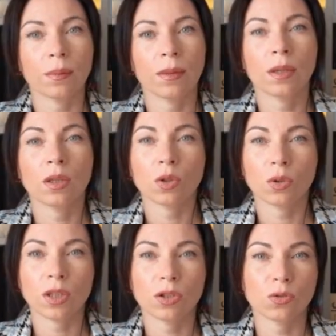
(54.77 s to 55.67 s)
The
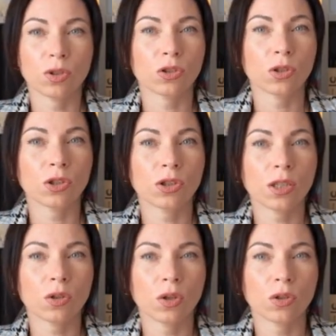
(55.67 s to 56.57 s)
Nucleus Research
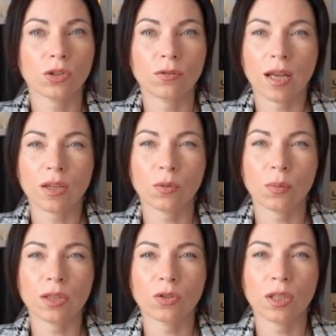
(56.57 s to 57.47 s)
Technology Value
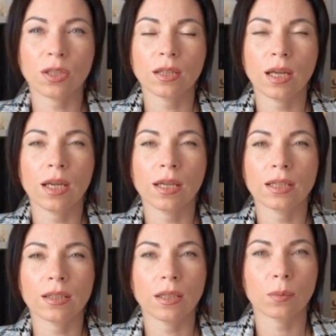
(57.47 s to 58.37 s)
Matrix
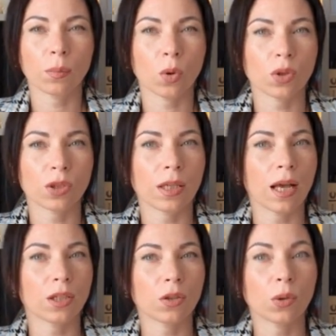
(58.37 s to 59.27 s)
is an important
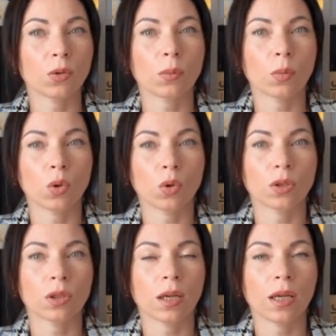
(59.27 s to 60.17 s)
annual
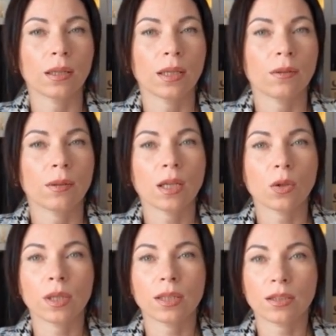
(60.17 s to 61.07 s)
report that
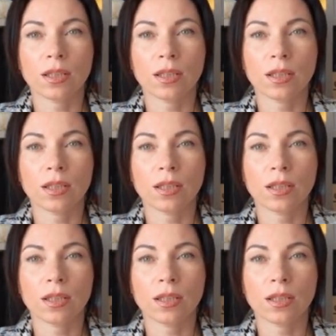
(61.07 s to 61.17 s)
evaluates